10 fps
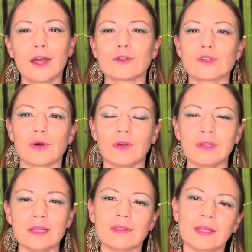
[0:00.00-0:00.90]
So the
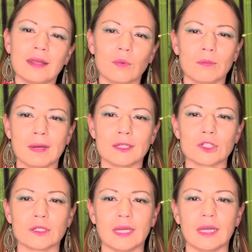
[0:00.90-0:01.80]
only thing that I will
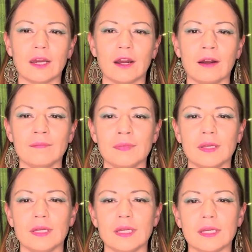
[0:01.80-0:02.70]
mention here
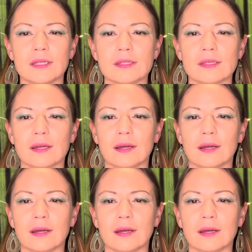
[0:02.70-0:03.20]
is